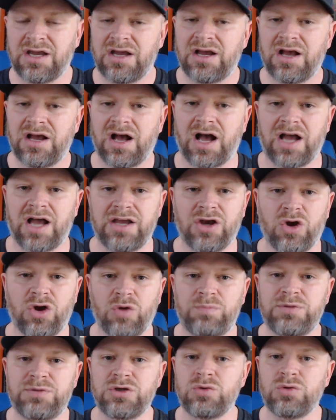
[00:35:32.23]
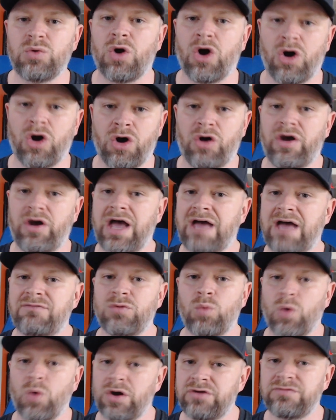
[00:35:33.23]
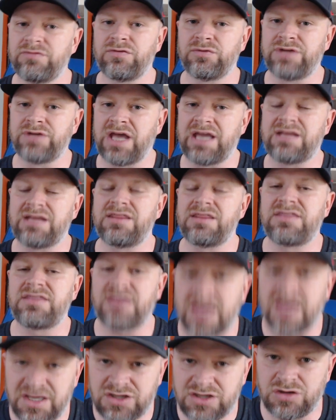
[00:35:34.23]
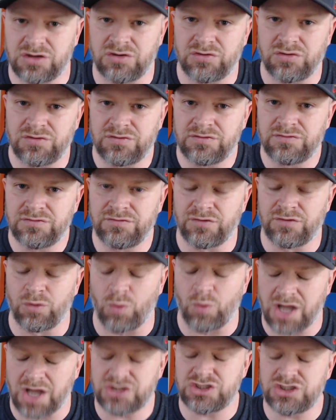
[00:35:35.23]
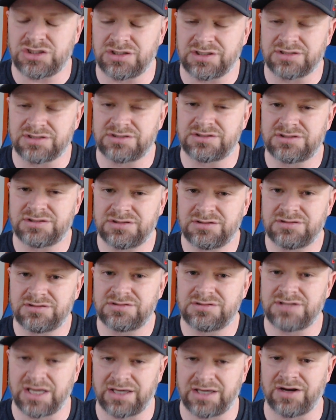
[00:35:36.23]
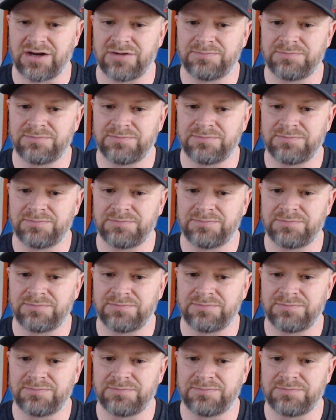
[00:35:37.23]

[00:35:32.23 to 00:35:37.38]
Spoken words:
I hope you all have a wonderful day, and thank you for watching this. Take care.